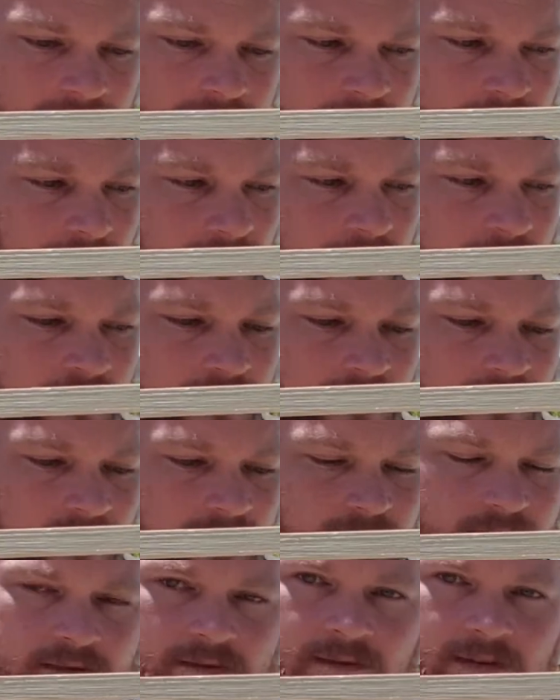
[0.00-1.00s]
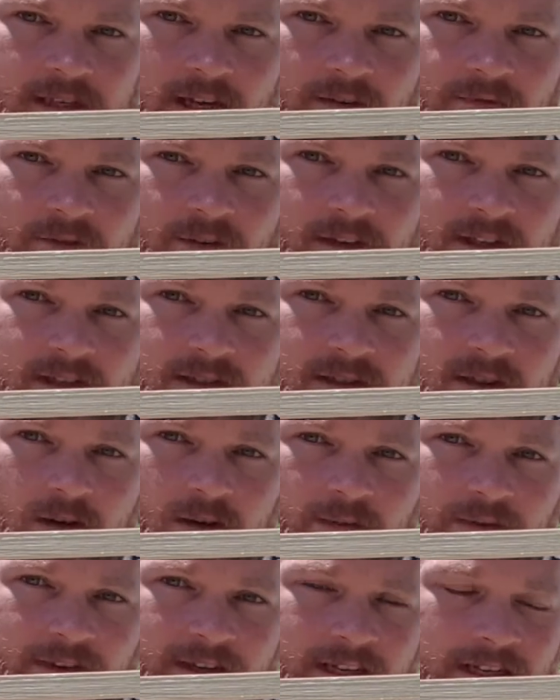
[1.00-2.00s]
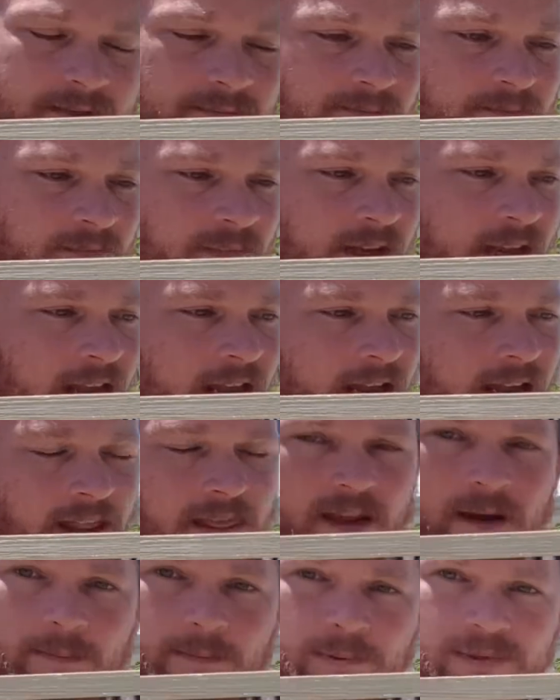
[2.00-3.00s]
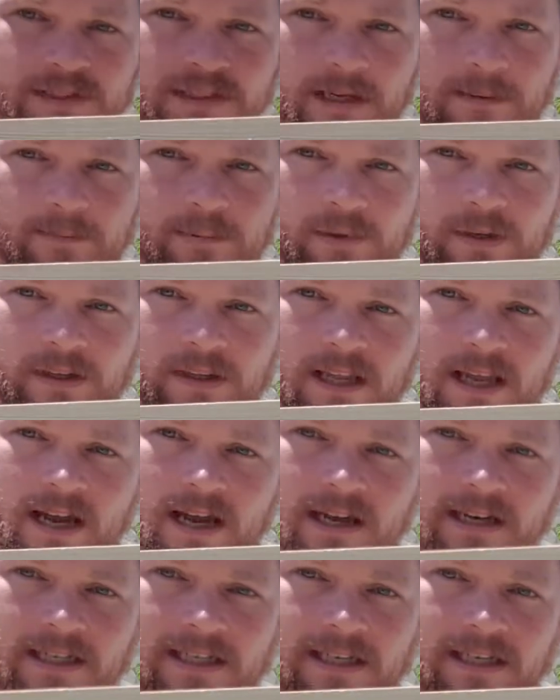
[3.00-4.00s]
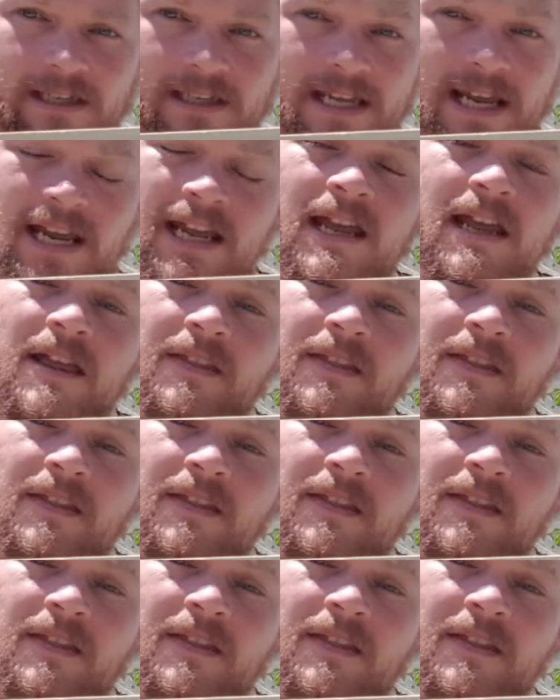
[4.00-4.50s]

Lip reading: down, covering this whole thing, and they'll start putting their honey in there.